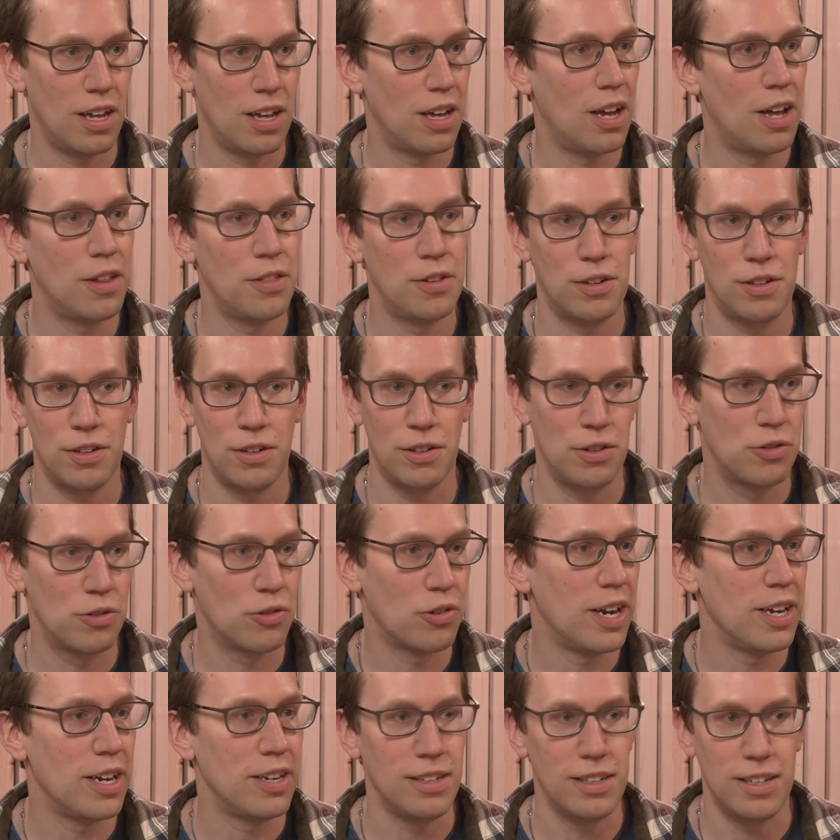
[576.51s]
other
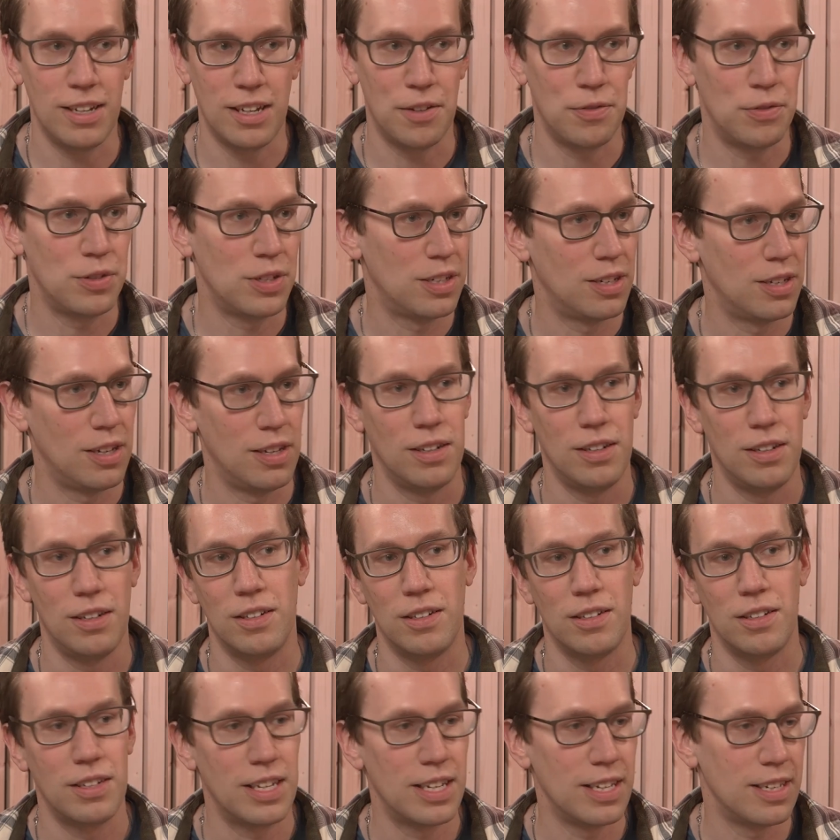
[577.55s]
great gifts
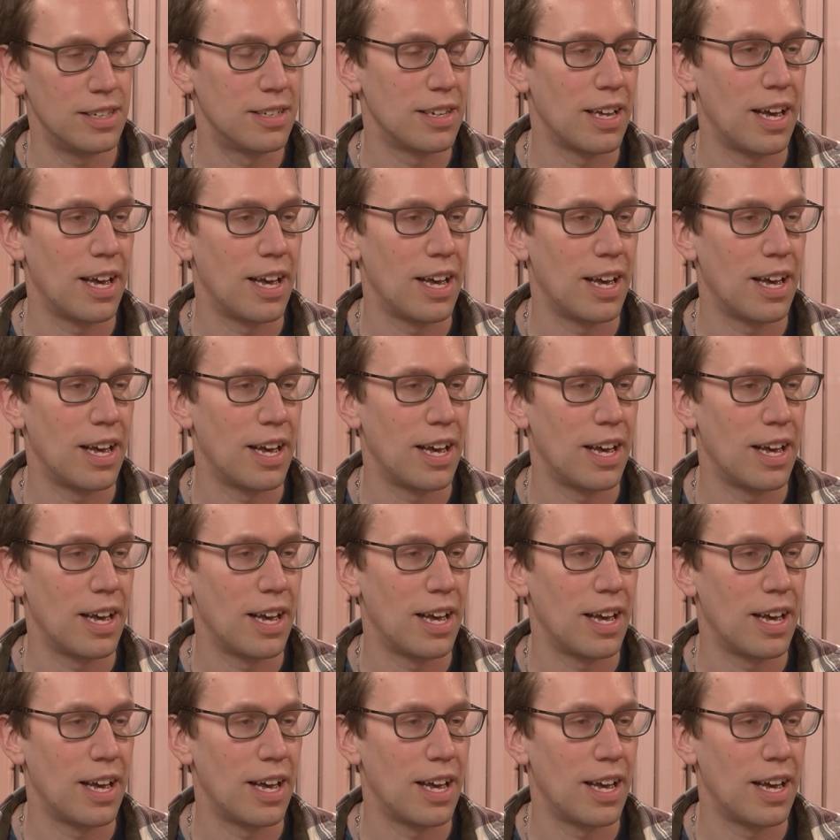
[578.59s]
and kids